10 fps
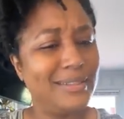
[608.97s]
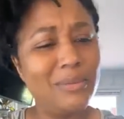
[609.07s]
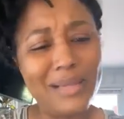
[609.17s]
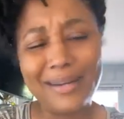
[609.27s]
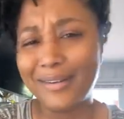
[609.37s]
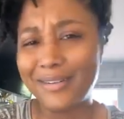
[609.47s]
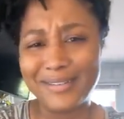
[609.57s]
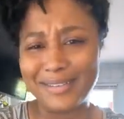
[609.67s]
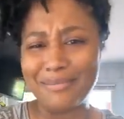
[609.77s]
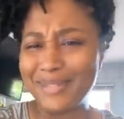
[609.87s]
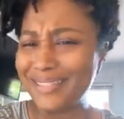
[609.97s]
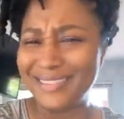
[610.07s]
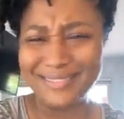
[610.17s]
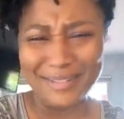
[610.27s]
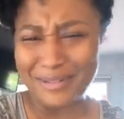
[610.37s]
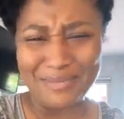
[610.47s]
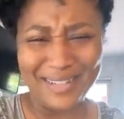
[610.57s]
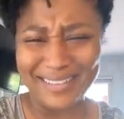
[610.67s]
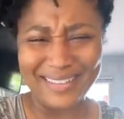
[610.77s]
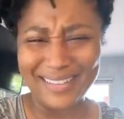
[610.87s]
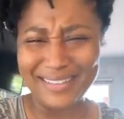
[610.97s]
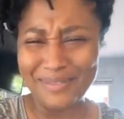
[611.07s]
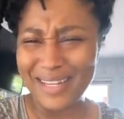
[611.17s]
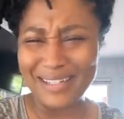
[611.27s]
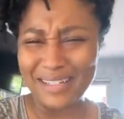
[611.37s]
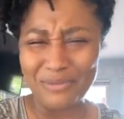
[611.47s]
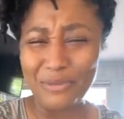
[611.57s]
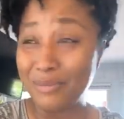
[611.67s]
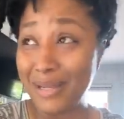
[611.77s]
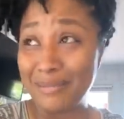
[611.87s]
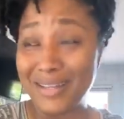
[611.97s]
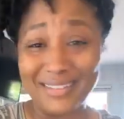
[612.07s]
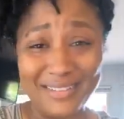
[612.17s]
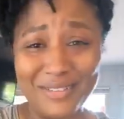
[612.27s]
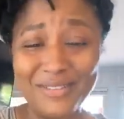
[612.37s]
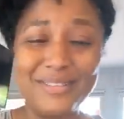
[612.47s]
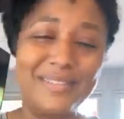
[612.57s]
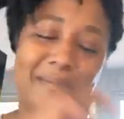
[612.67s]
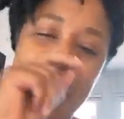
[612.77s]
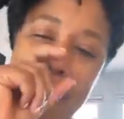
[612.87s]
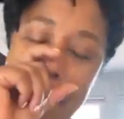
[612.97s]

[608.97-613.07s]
Little black girls are missing. Don't nobody care. We ain't looking for them. They ain't make the news.